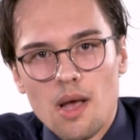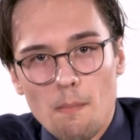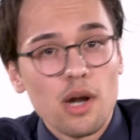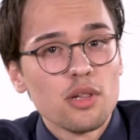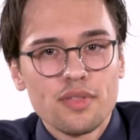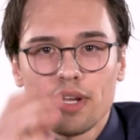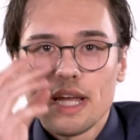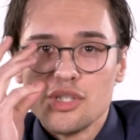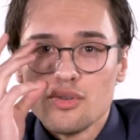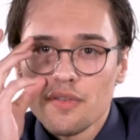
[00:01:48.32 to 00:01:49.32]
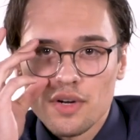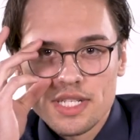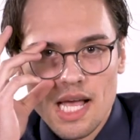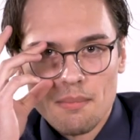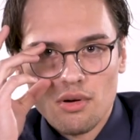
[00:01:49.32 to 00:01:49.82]
Martin Luther King Jr., for
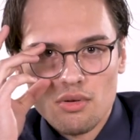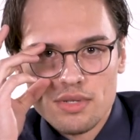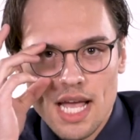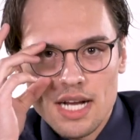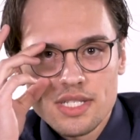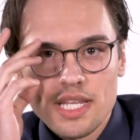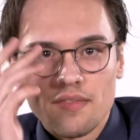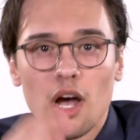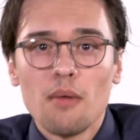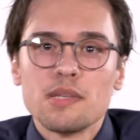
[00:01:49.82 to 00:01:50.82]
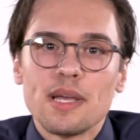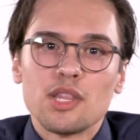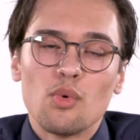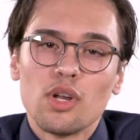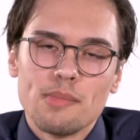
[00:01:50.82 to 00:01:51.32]
example, whose actions have helped to make
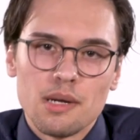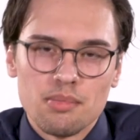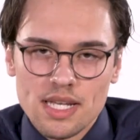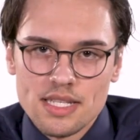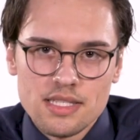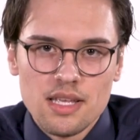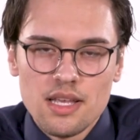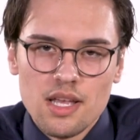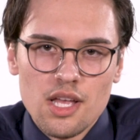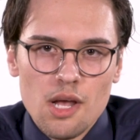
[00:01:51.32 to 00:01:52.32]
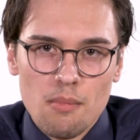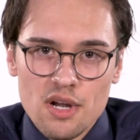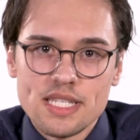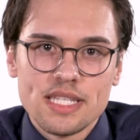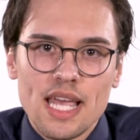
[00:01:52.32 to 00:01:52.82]
the world a better place.
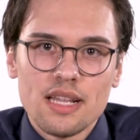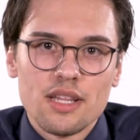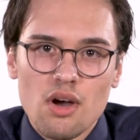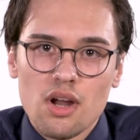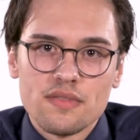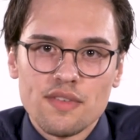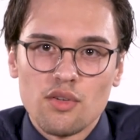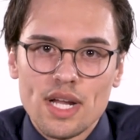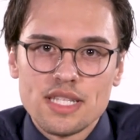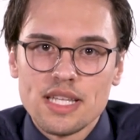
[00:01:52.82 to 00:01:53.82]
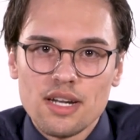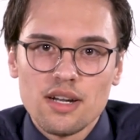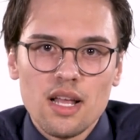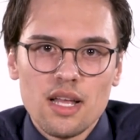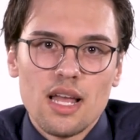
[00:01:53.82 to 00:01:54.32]
Bernice King, the daughter of civil rights
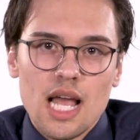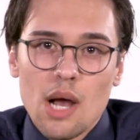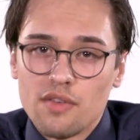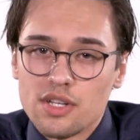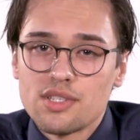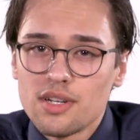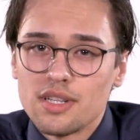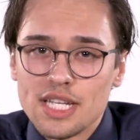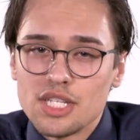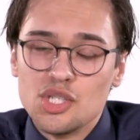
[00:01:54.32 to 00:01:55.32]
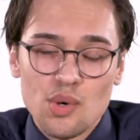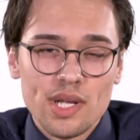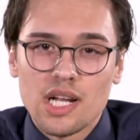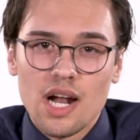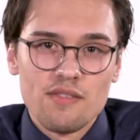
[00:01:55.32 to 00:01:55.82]
leader, however, certainly
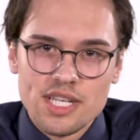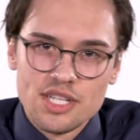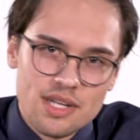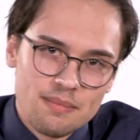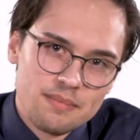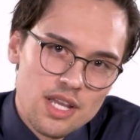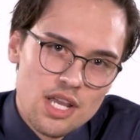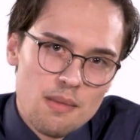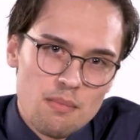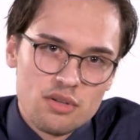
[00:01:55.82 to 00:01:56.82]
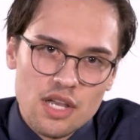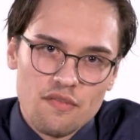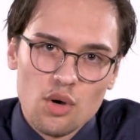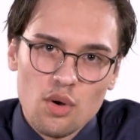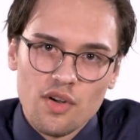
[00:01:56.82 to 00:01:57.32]
joined the conversation, posting a
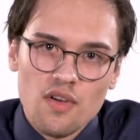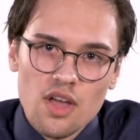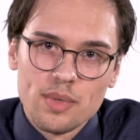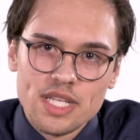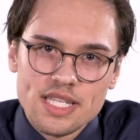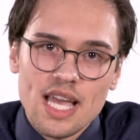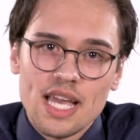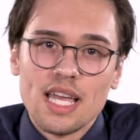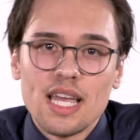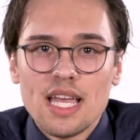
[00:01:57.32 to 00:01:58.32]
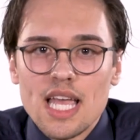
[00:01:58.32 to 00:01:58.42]
photo of her father with the tag,